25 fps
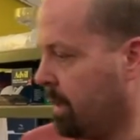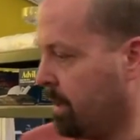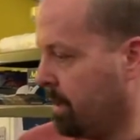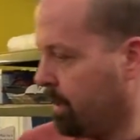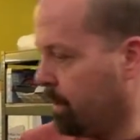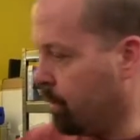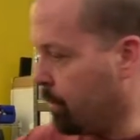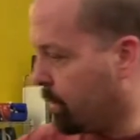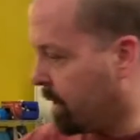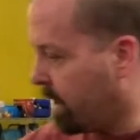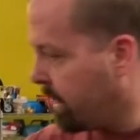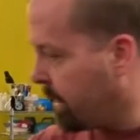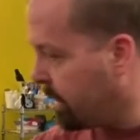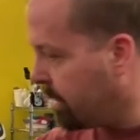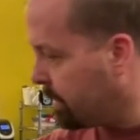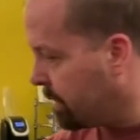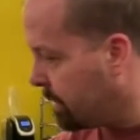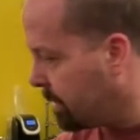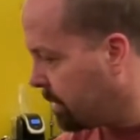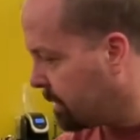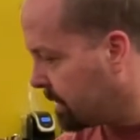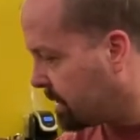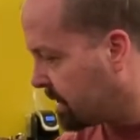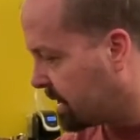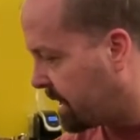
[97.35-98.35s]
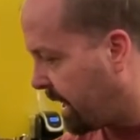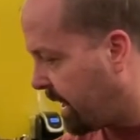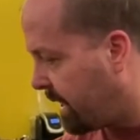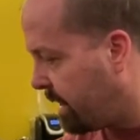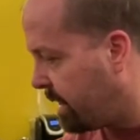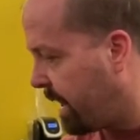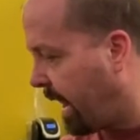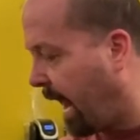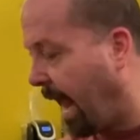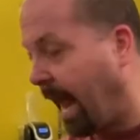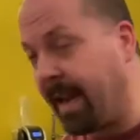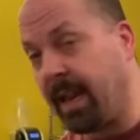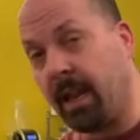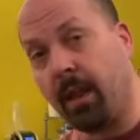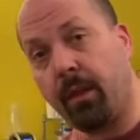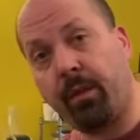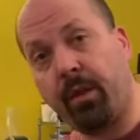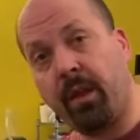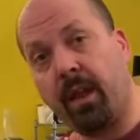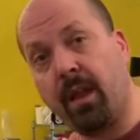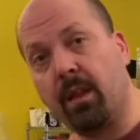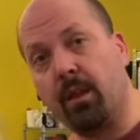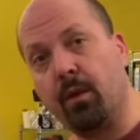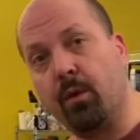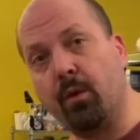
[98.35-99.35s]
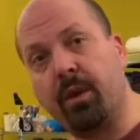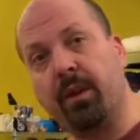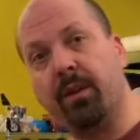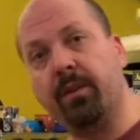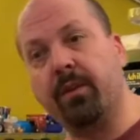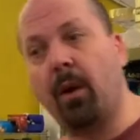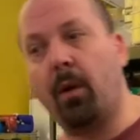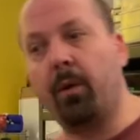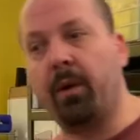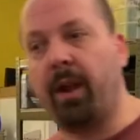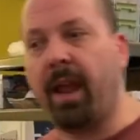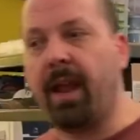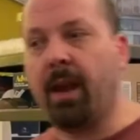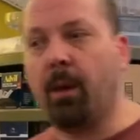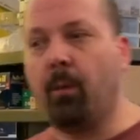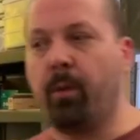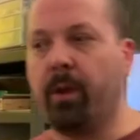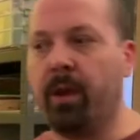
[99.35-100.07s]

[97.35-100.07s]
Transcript: You can send anything you can donate.